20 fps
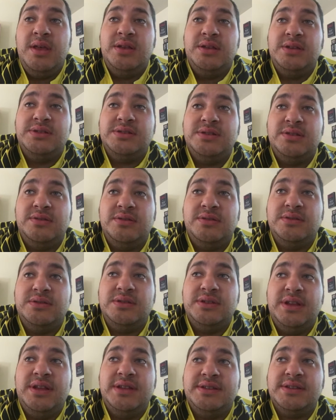So
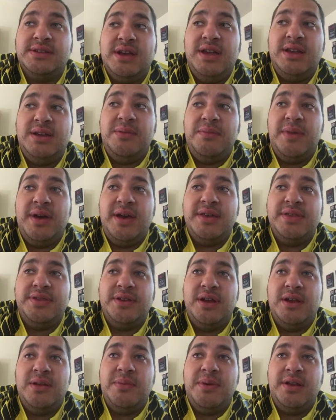that's kind of my
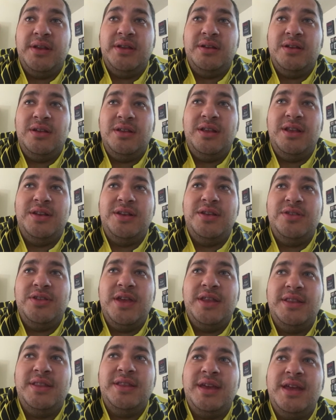thought about it.
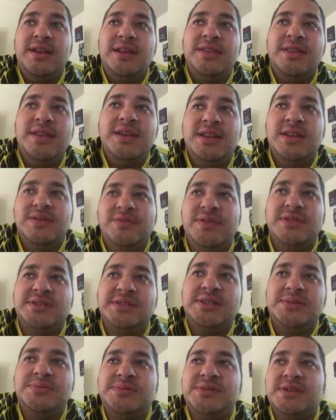And I think it even
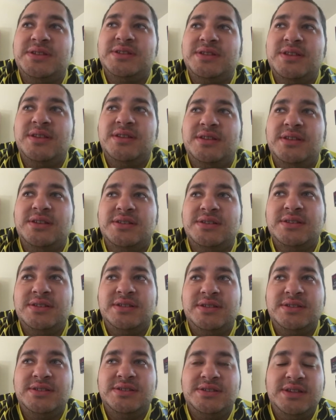seeps into the
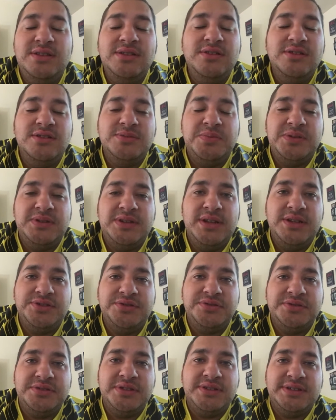Steelers' potential
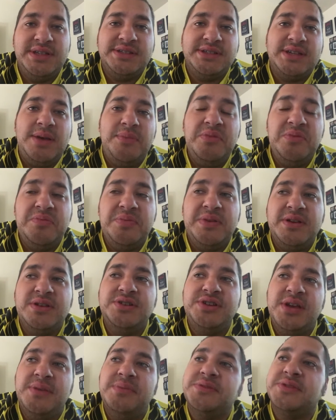success. I'm a big
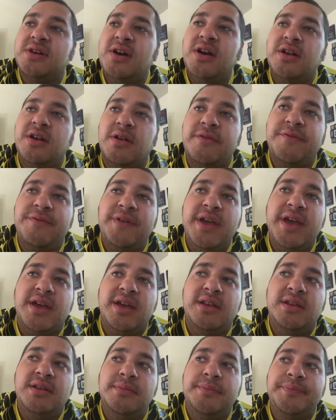James Conner
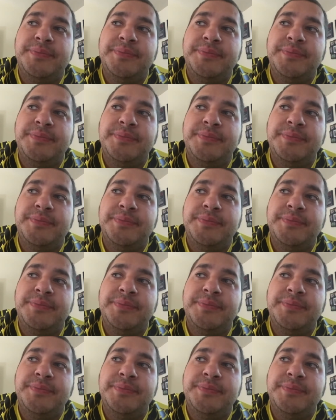fan.